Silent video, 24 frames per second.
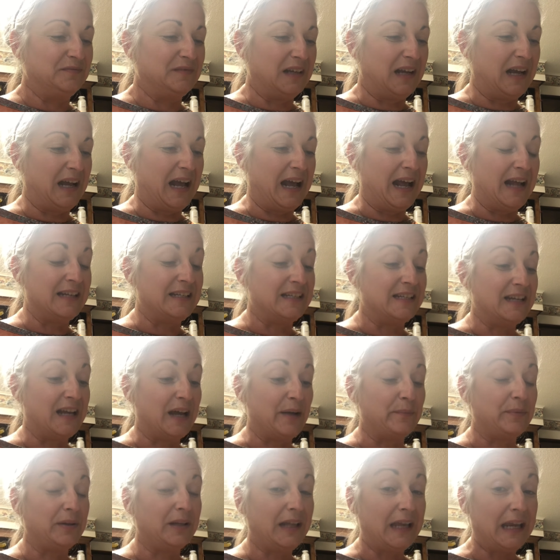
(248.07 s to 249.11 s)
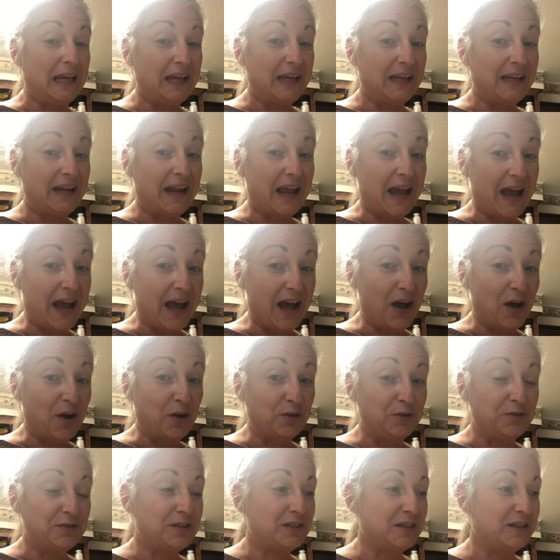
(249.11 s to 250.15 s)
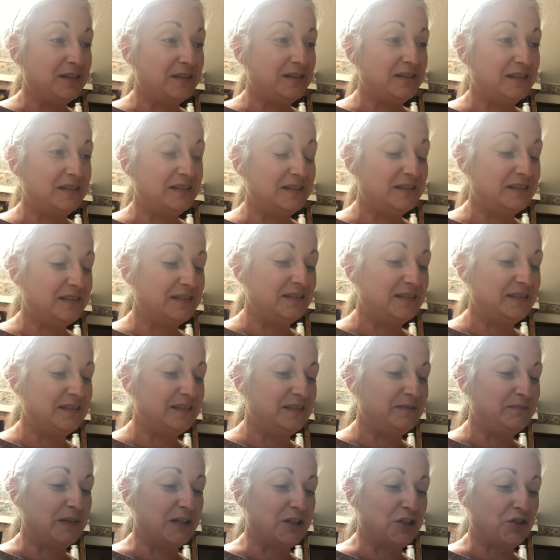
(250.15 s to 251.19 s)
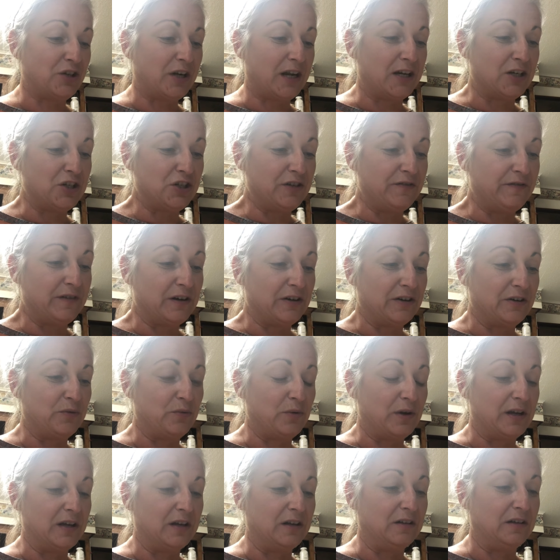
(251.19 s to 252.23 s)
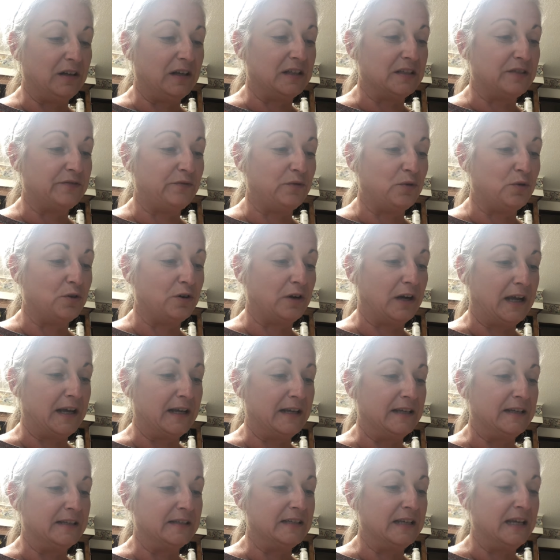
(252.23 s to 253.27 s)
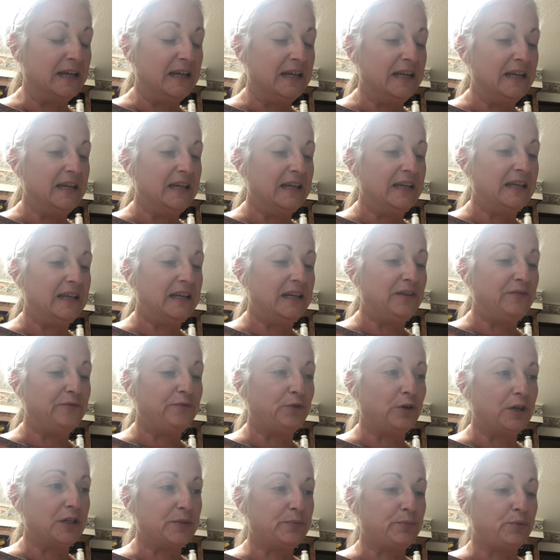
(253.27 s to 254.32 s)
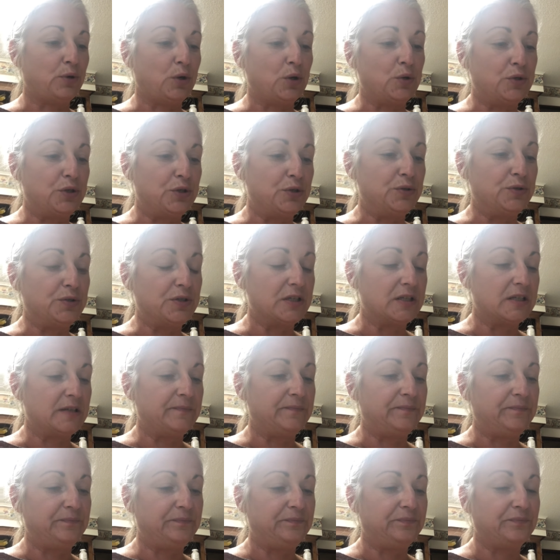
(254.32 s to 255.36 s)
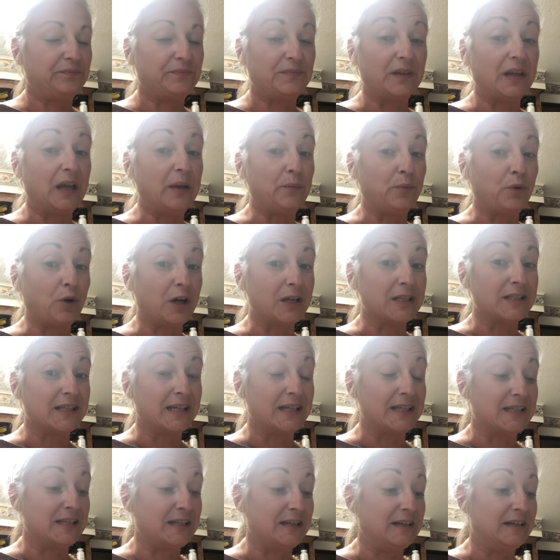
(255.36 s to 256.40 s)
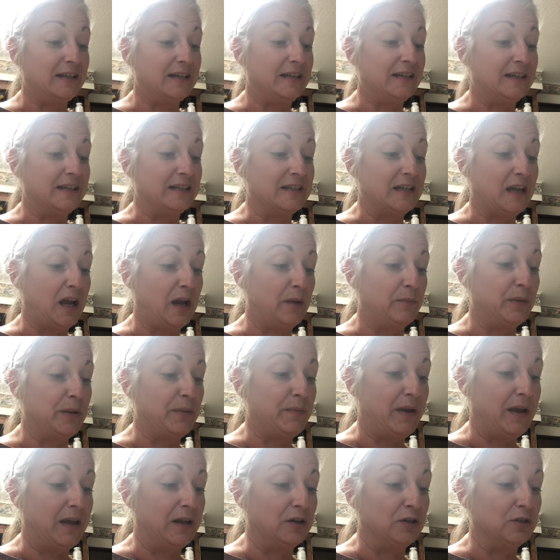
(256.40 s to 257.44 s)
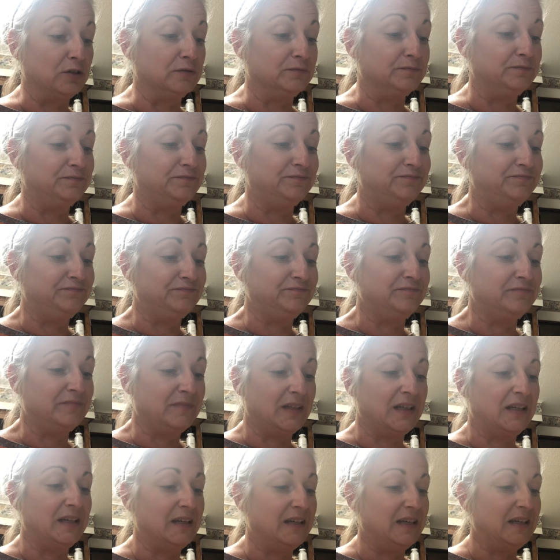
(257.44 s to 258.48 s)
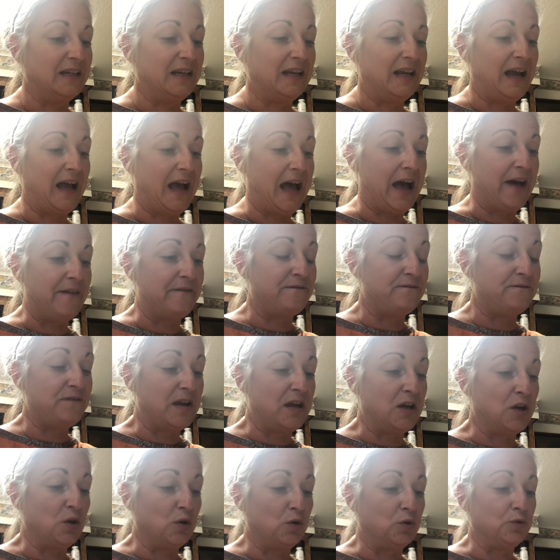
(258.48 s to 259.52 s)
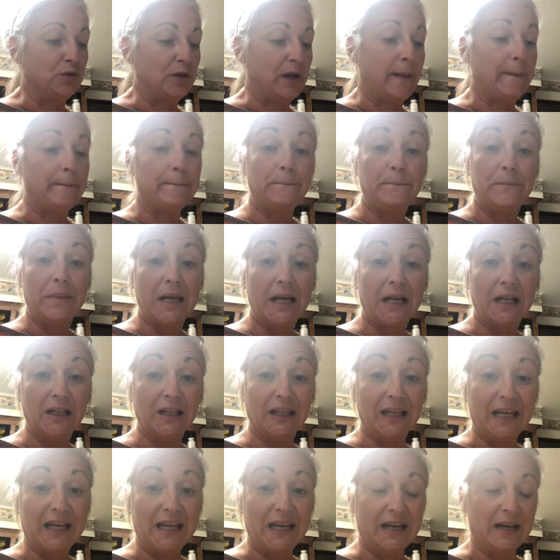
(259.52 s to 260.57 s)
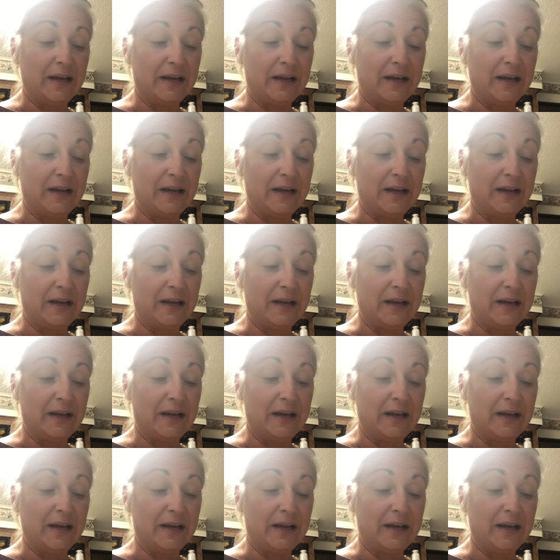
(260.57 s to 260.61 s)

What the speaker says: I did not plan out my strategy very well as far as getting fresh produce and processing it in a timely manner. I failed bigly.